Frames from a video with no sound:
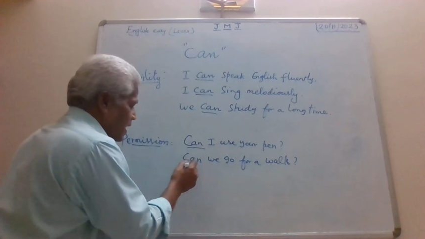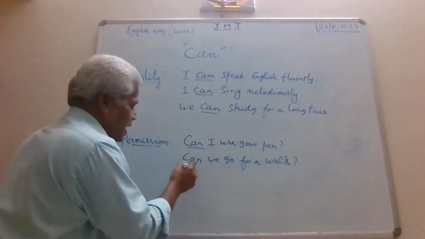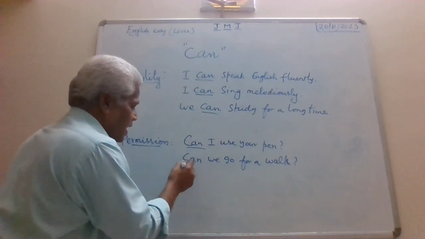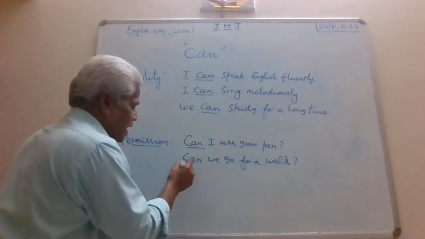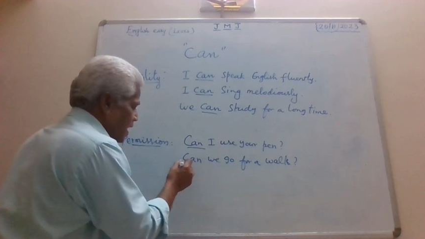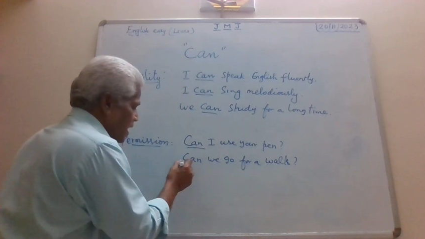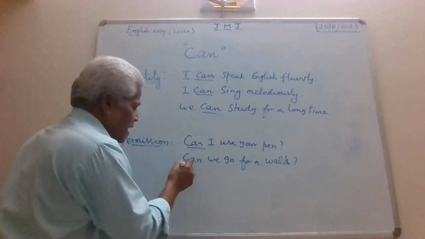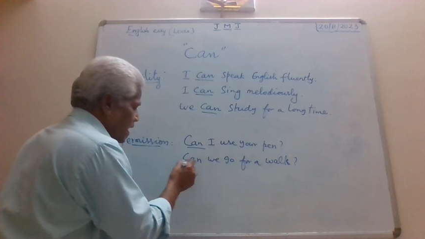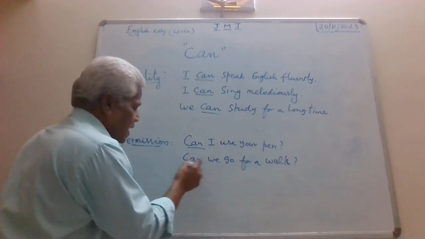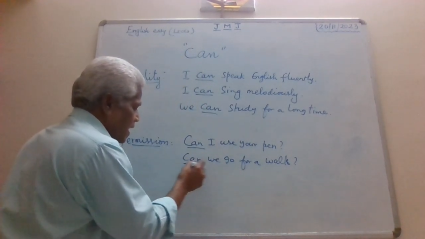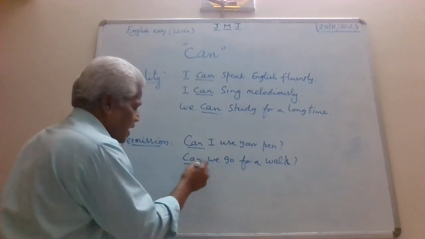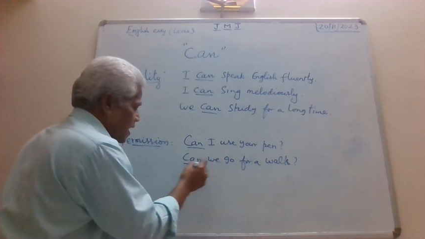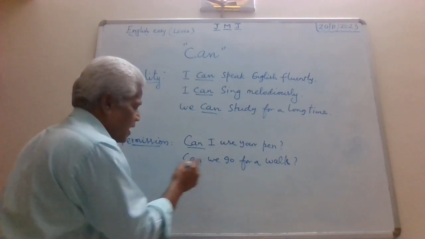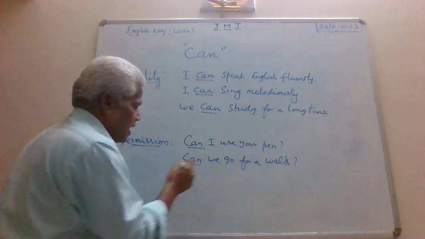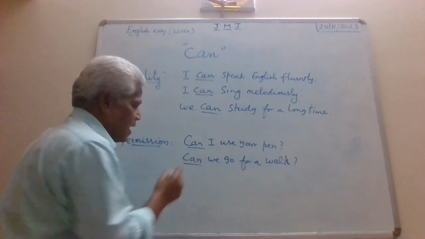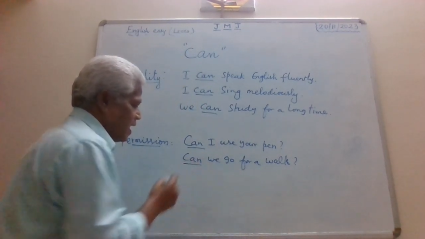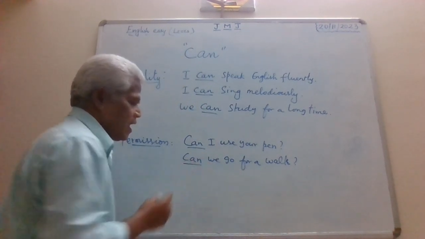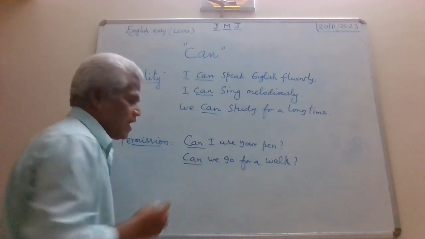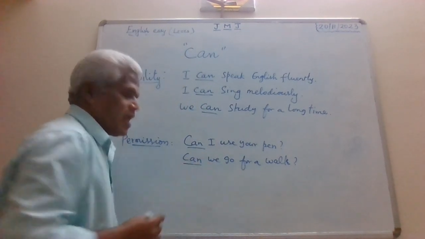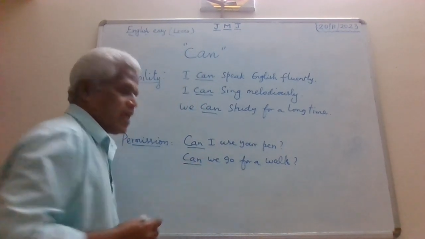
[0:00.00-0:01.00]

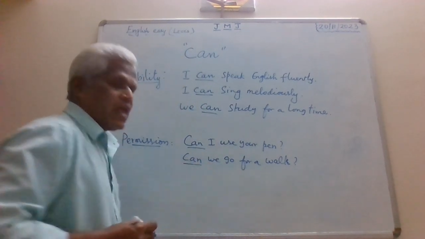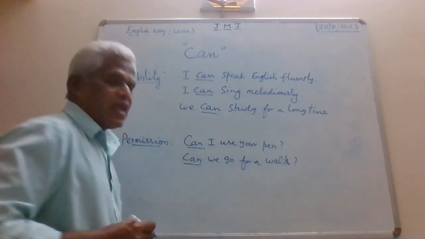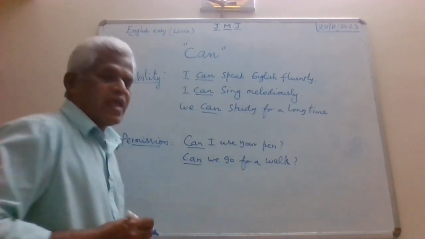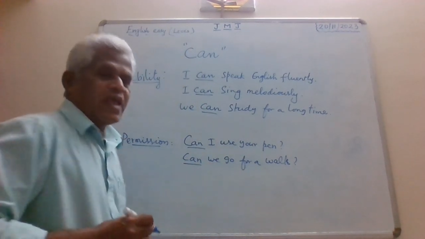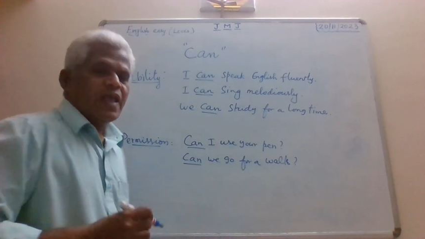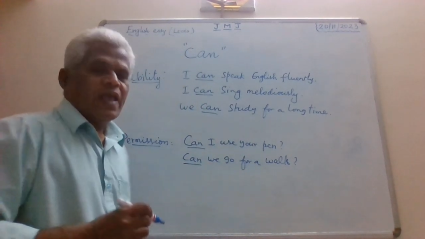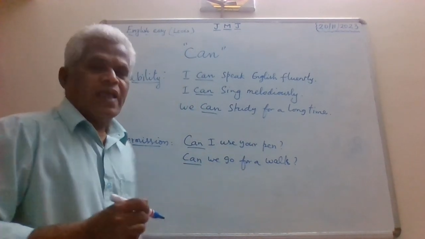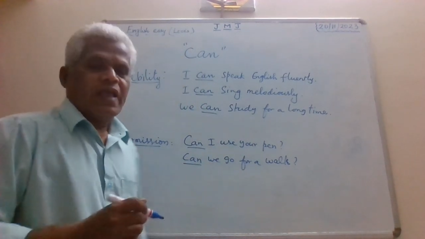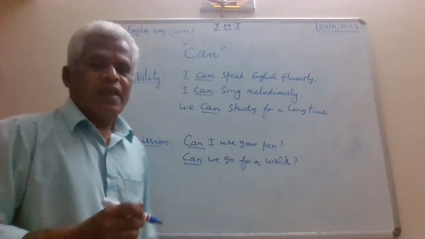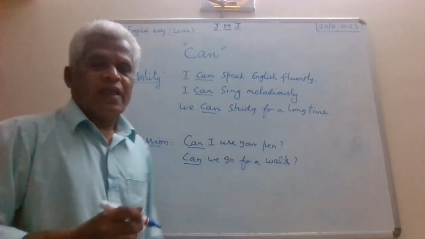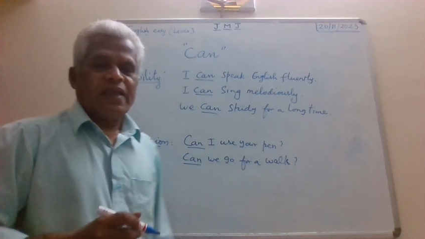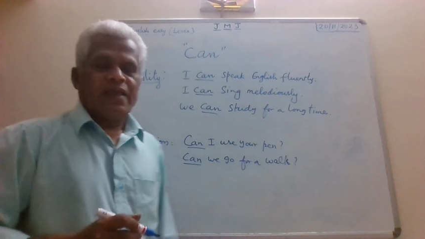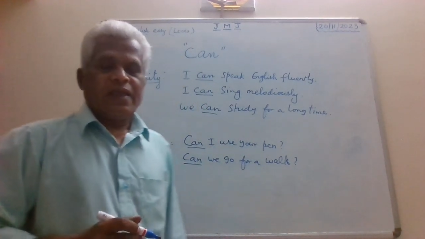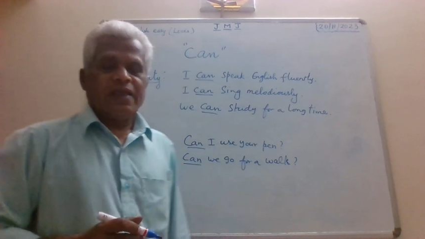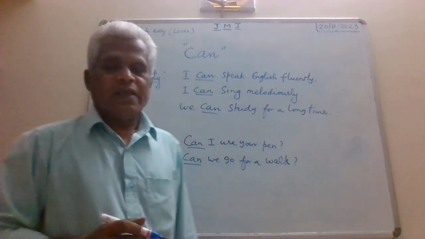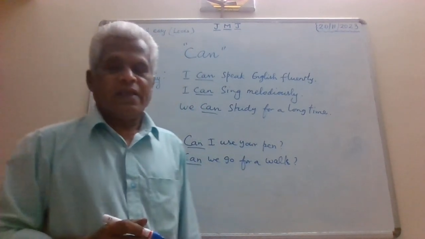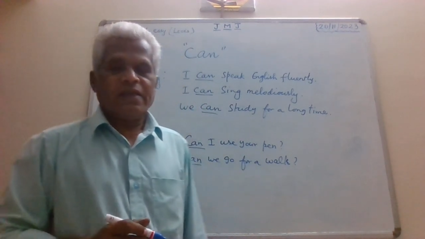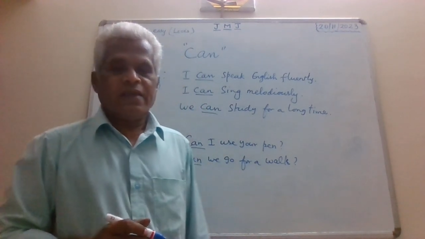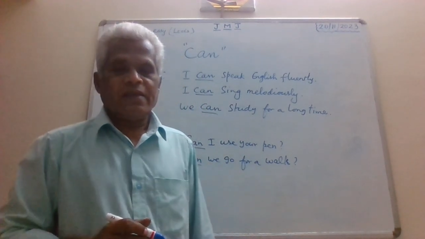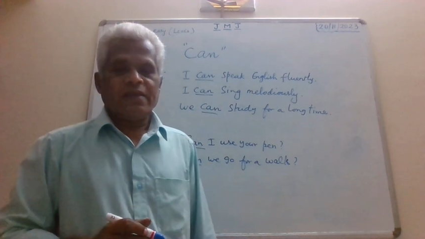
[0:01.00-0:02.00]

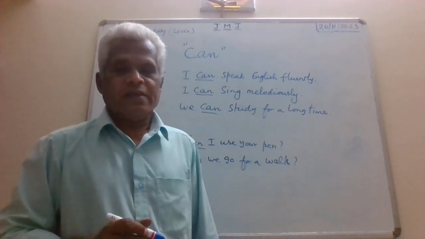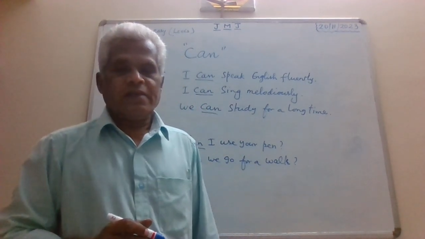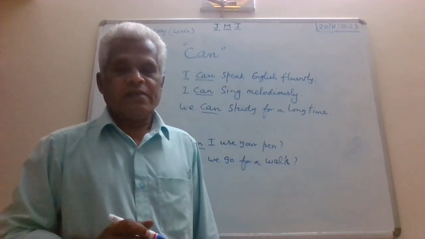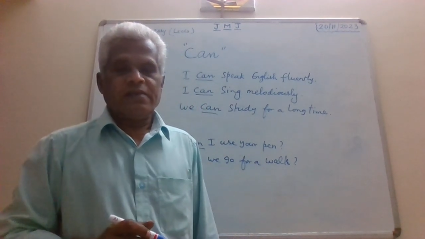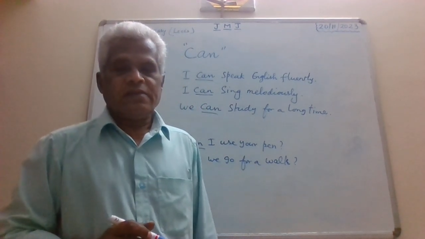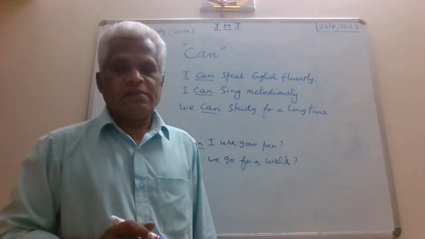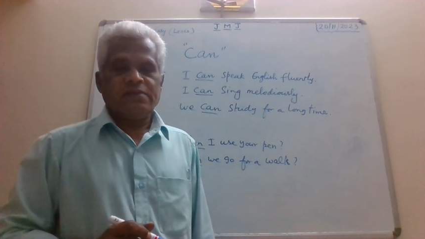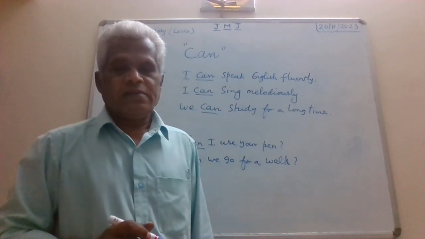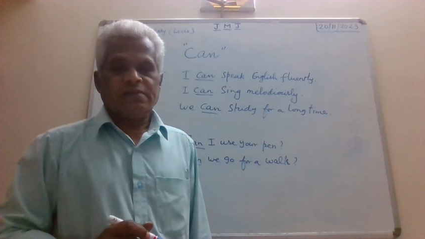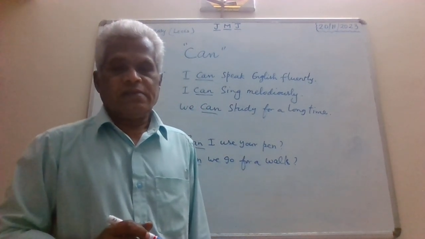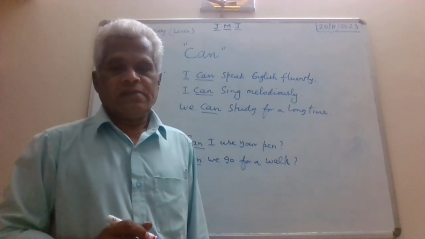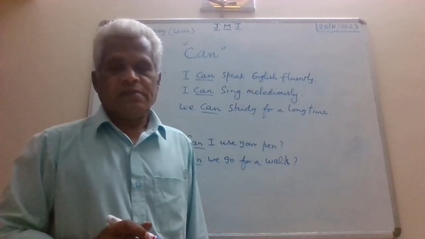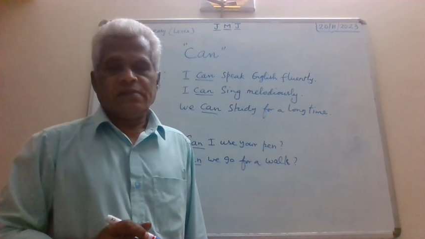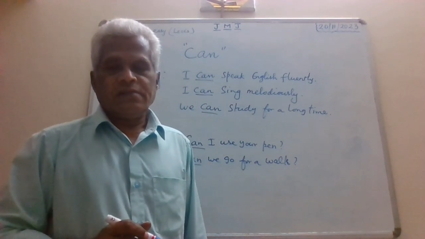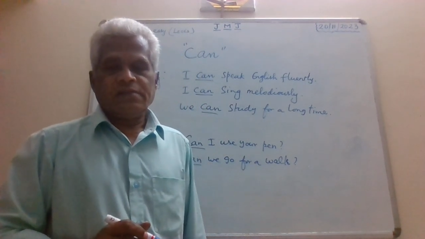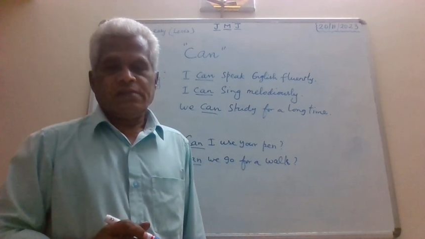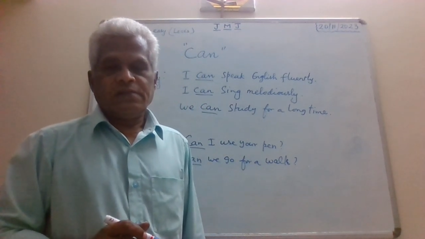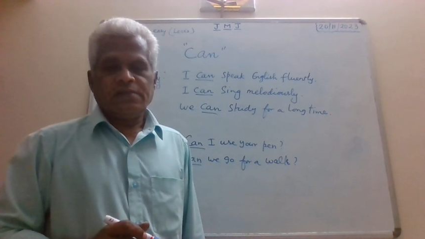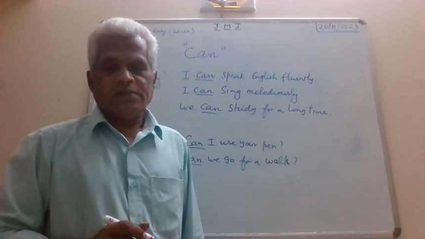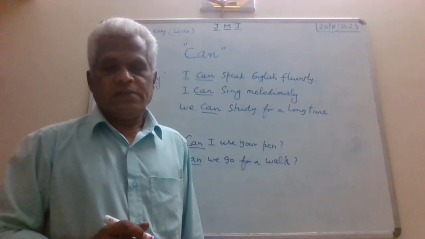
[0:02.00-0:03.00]

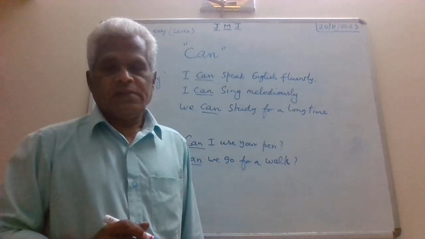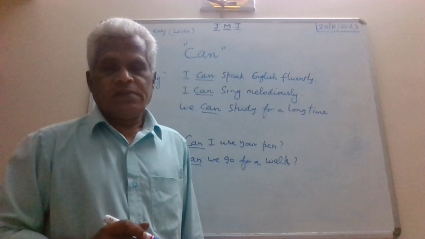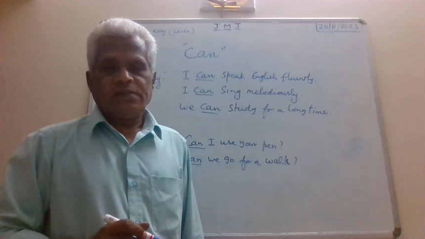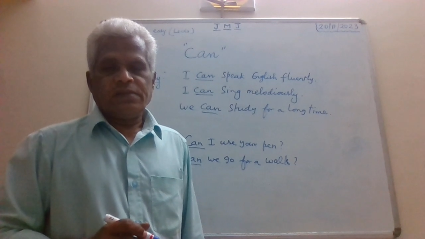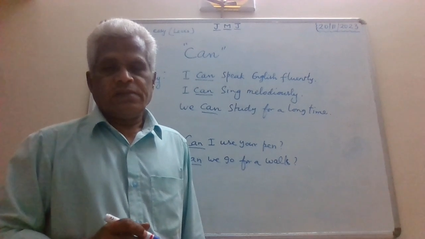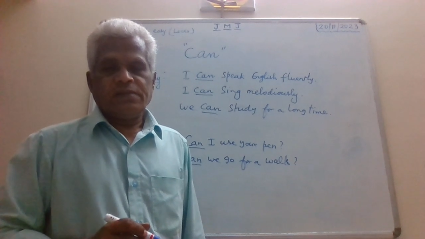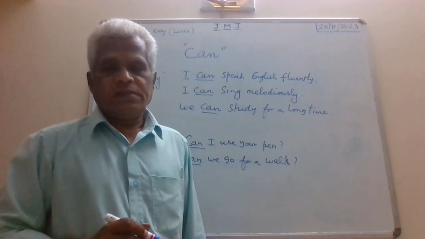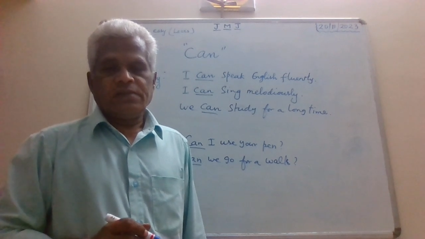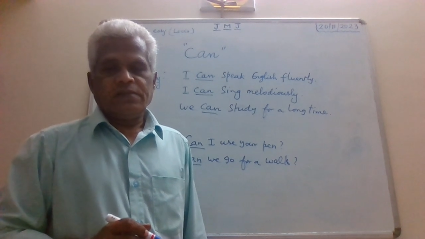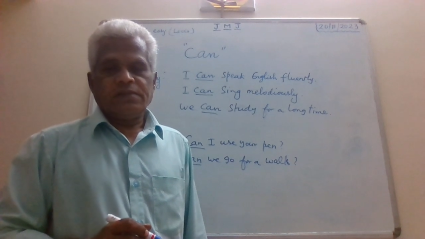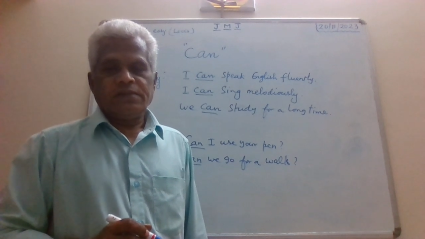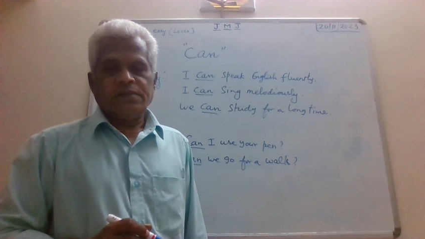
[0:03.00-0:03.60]
No one is speaking in this clip.